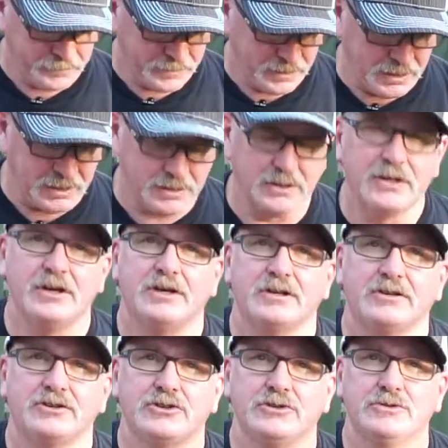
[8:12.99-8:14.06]
and
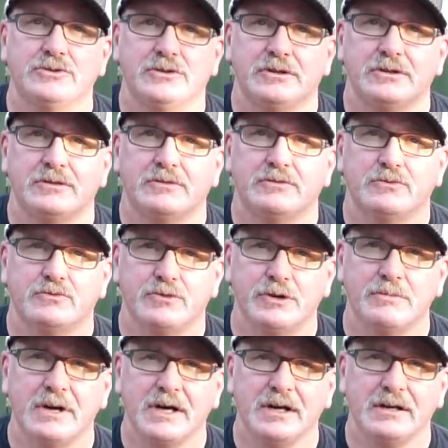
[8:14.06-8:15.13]
get you a
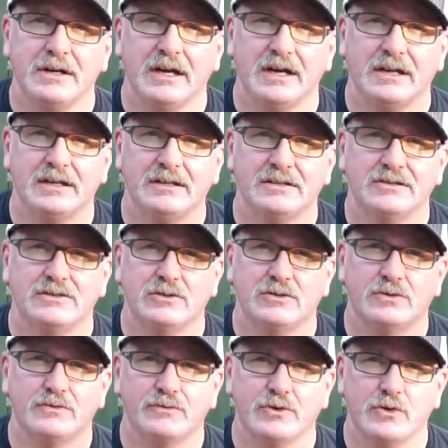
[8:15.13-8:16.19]
ribeye Angus
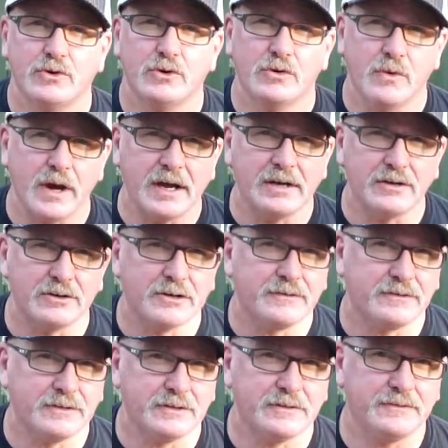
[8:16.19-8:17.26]
or a Wagyu
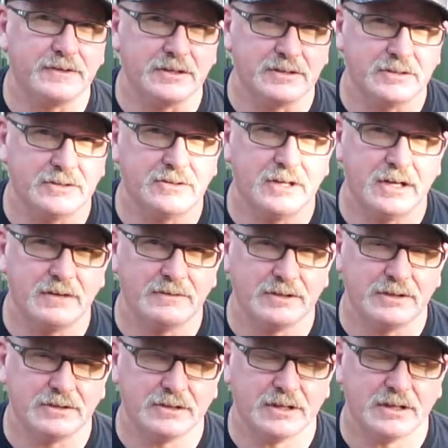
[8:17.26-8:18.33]
if they still have
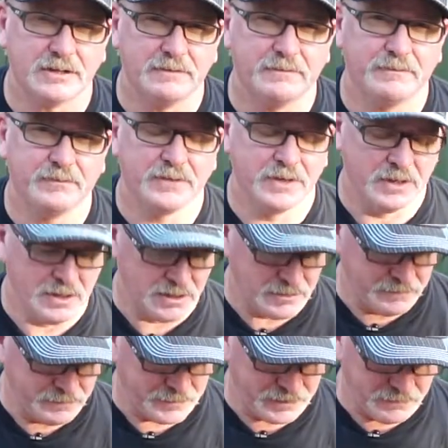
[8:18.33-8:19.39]
any, okay?
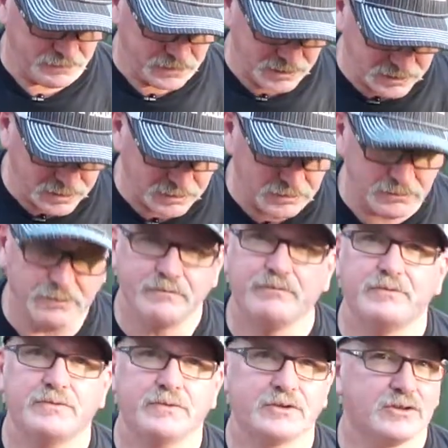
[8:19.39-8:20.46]
If they don't,
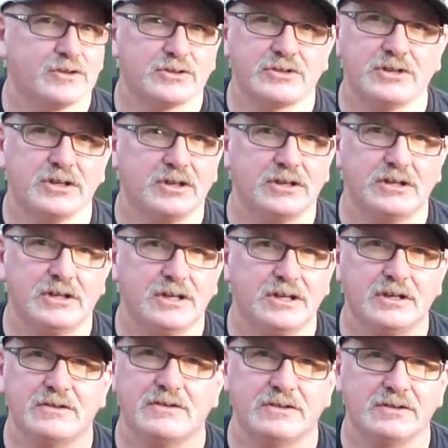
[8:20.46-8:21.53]
just get
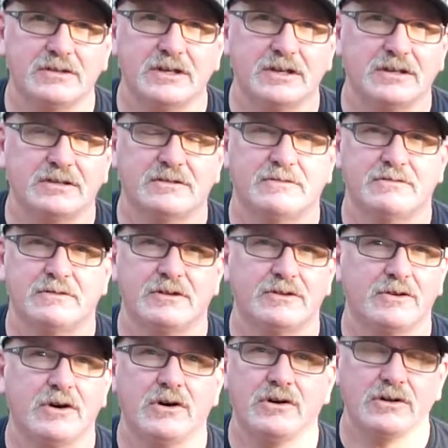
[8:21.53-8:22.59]
any of the steaks. They're
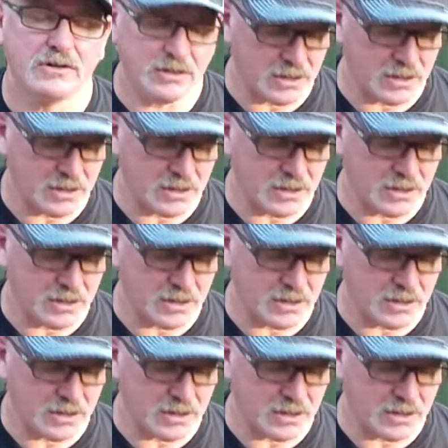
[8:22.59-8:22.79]
all